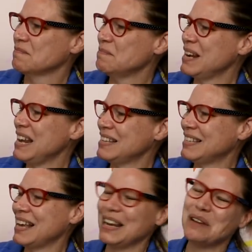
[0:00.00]
But he
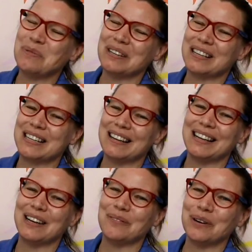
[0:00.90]
said he wouldn't tell
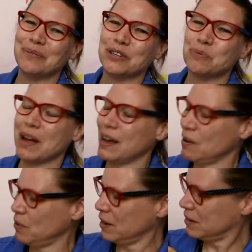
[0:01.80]
anyone which way I
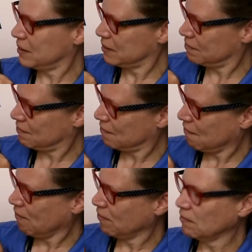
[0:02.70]
went.
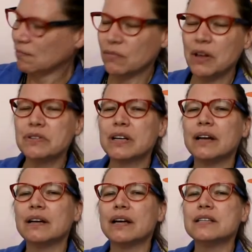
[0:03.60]
That was
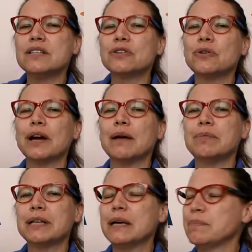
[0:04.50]
kind of nice of the
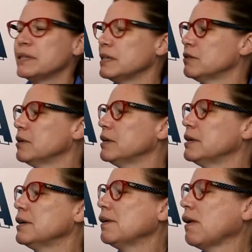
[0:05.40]
crab to keep a secret.
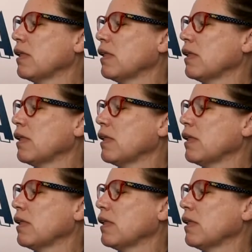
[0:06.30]
Huh?